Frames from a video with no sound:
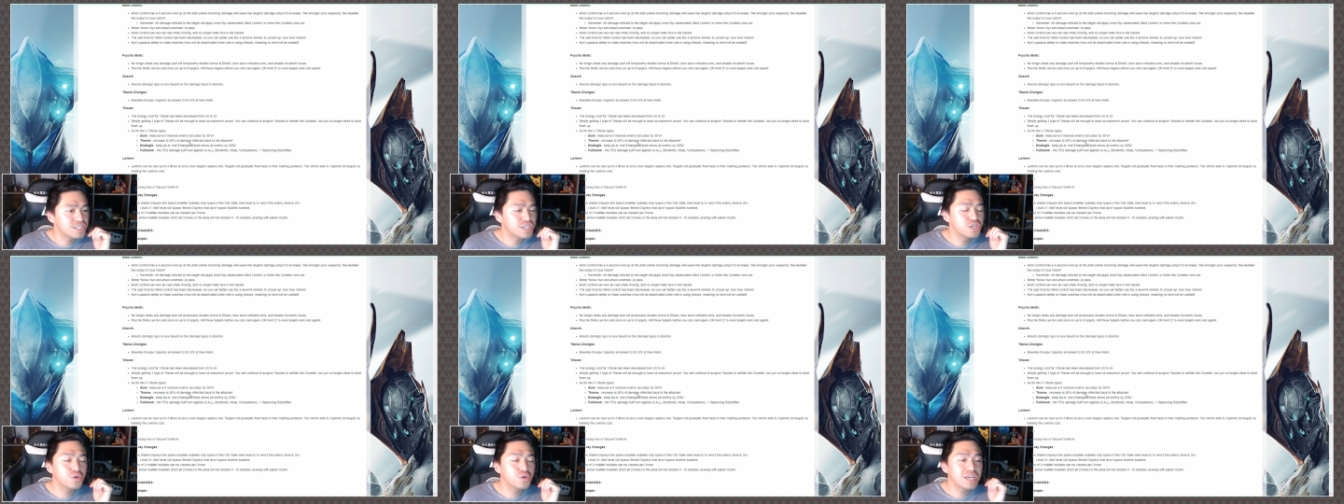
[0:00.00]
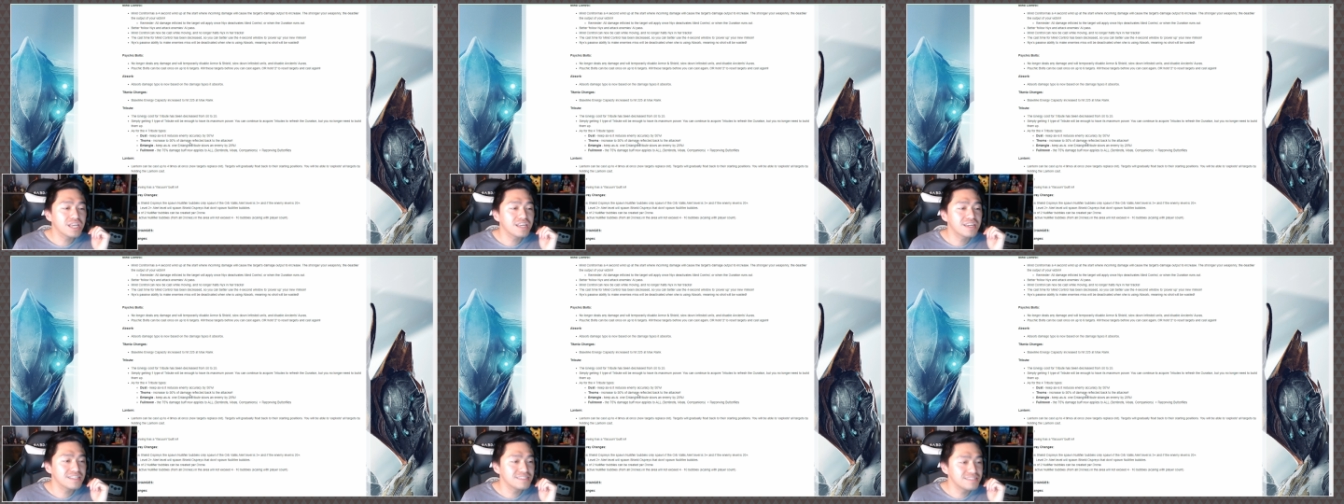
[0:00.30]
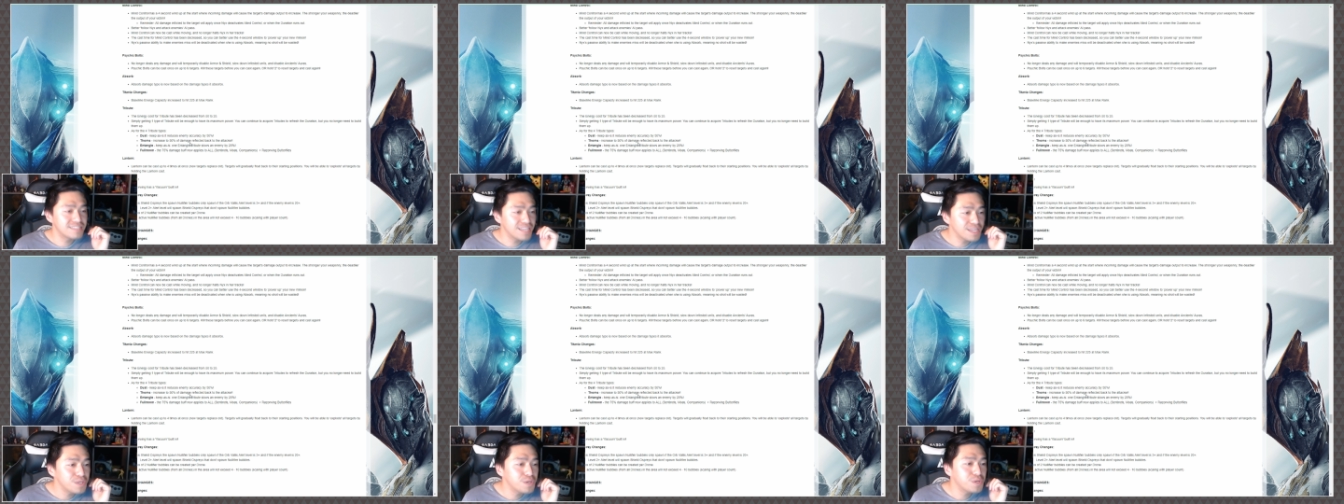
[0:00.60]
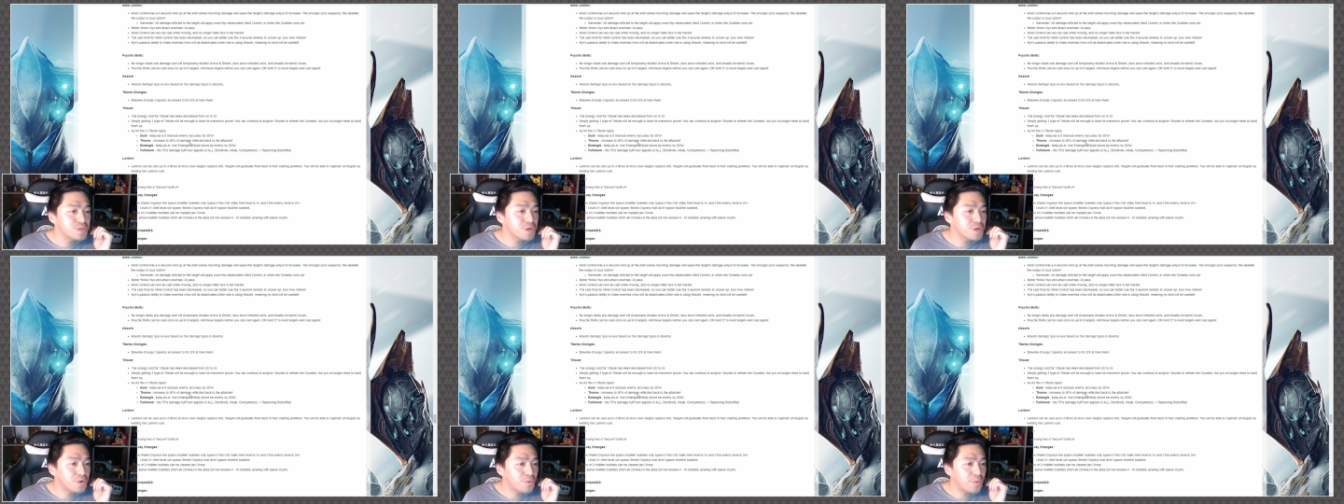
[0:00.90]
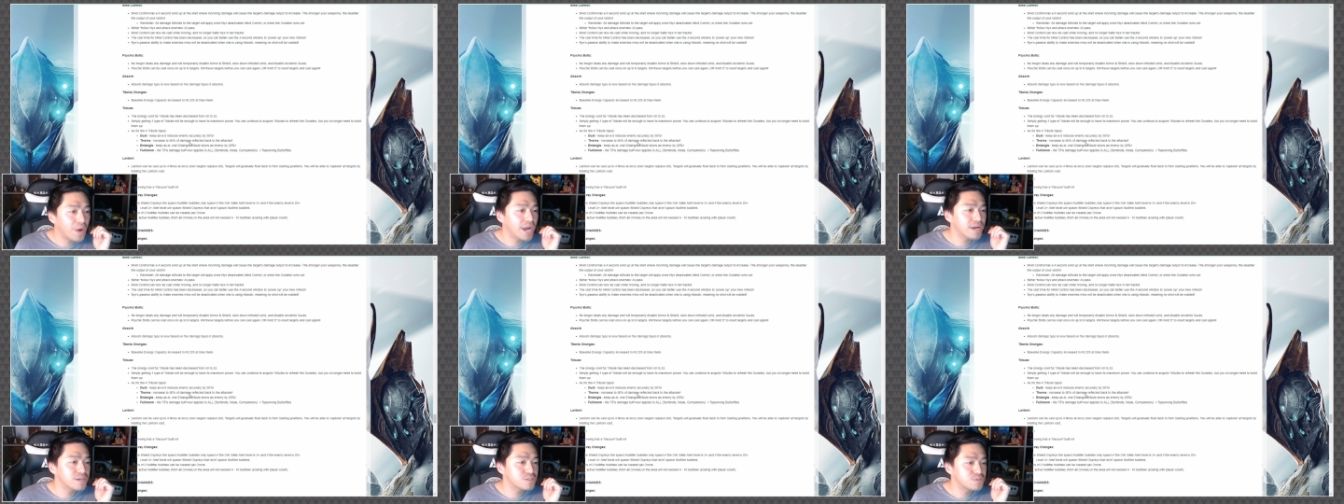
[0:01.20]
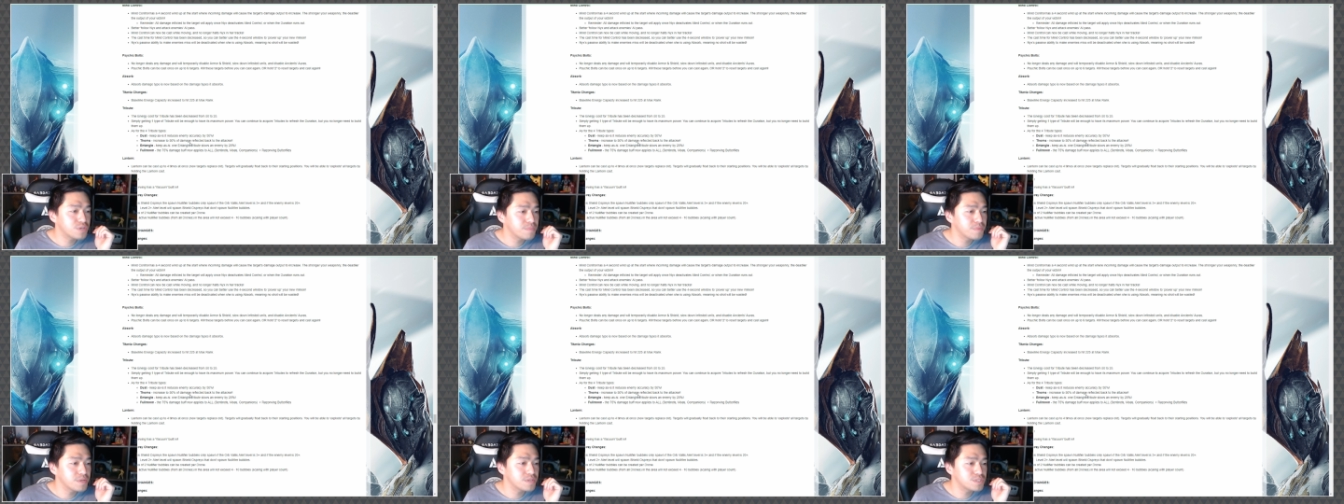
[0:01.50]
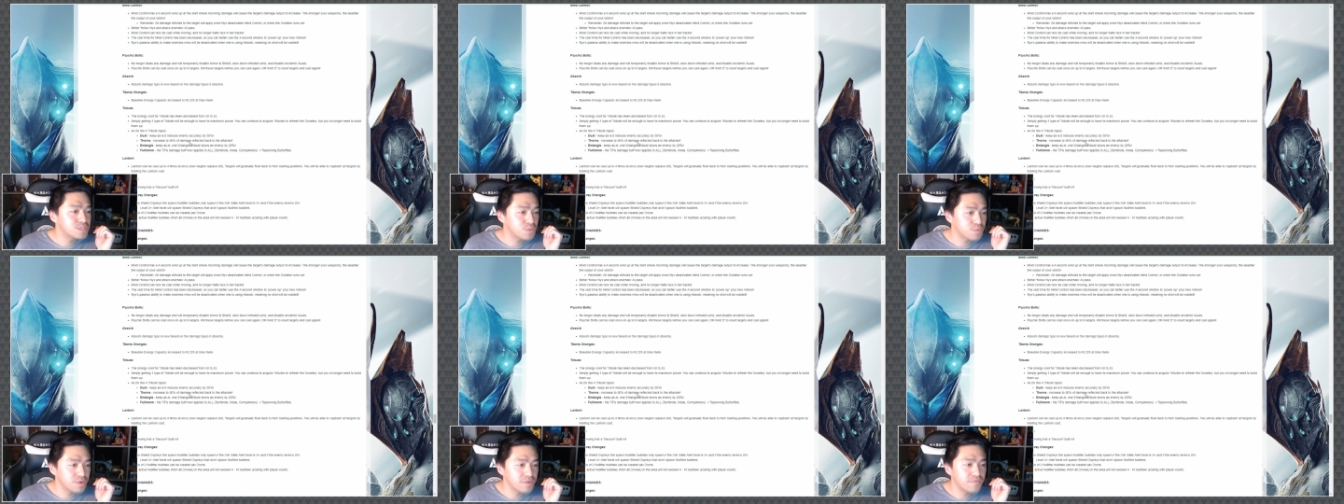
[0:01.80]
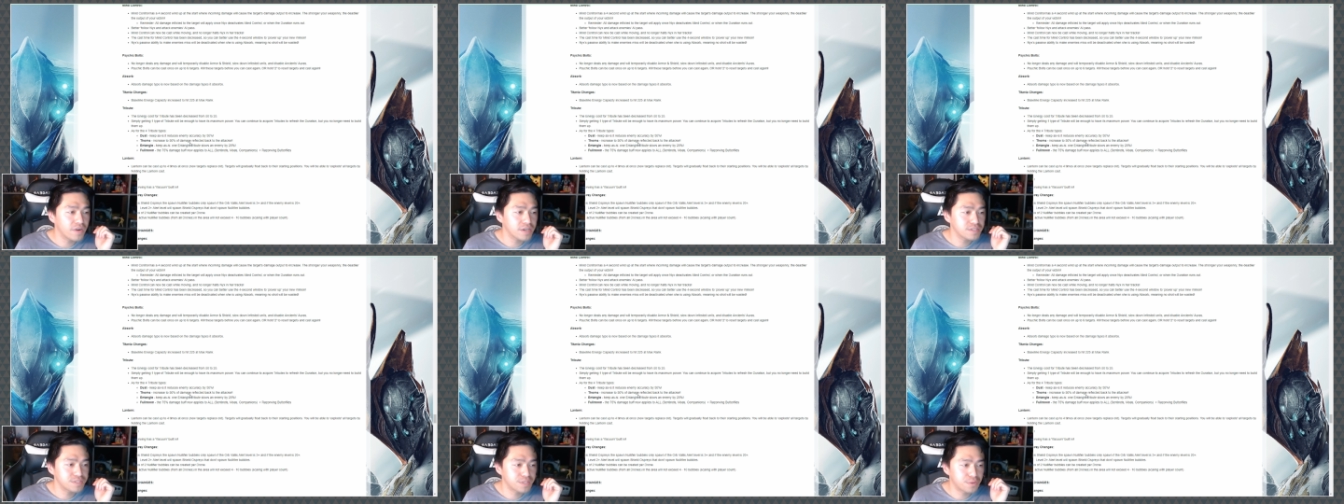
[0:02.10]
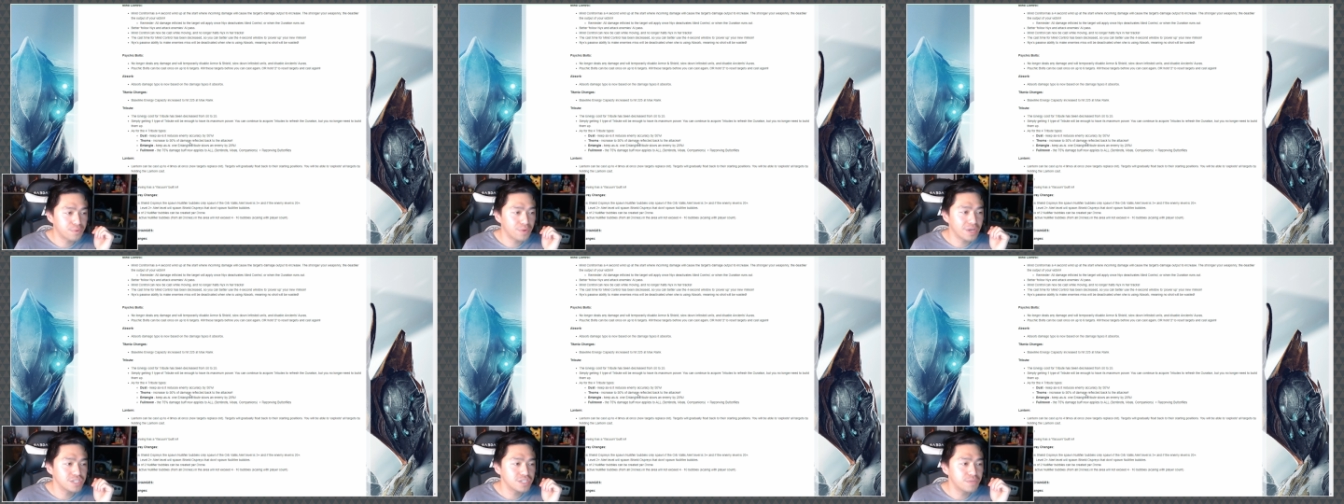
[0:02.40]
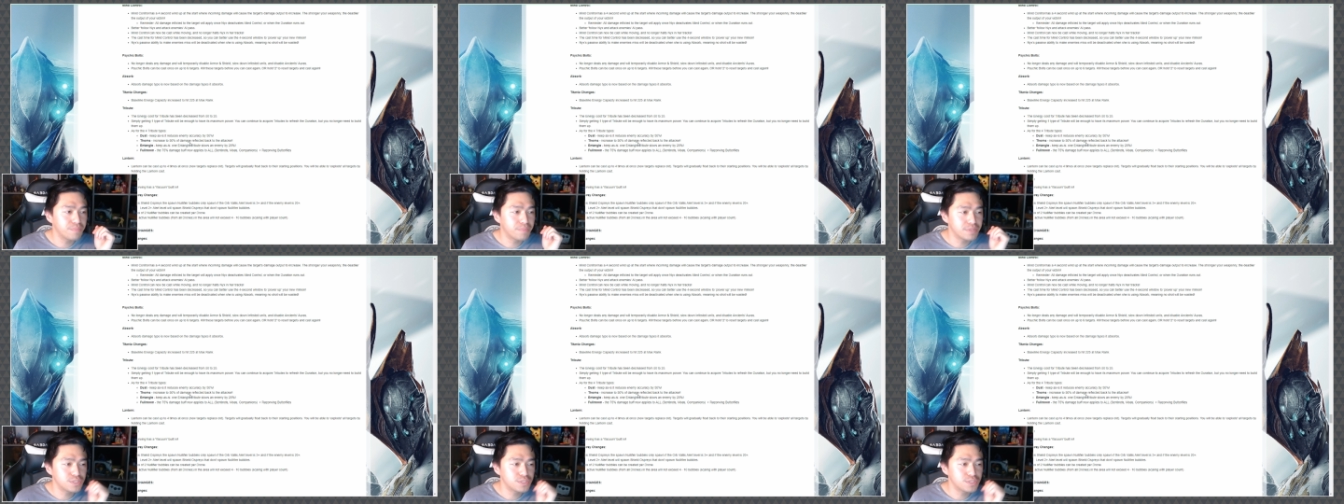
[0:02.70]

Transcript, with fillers: you can continue to acquire tributes to refresh the duration,